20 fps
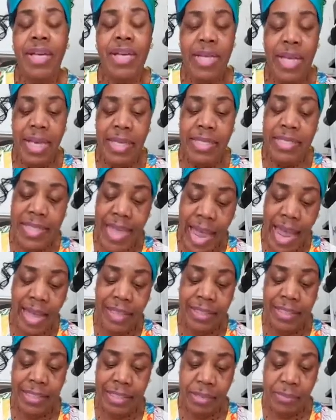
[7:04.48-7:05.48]
And
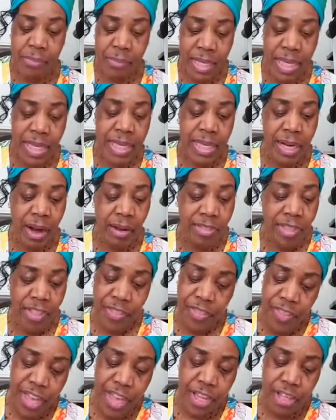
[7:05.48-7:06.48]
talent to me are the
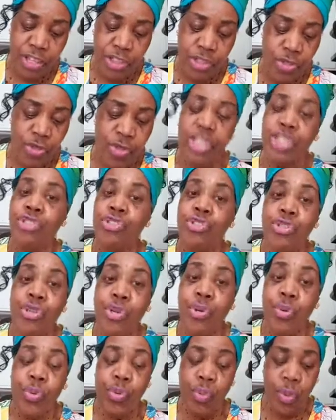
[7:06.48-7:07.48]
things you can
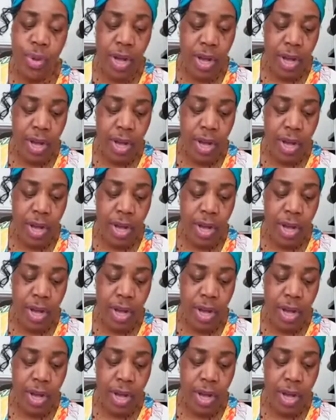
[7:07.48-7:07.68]
do,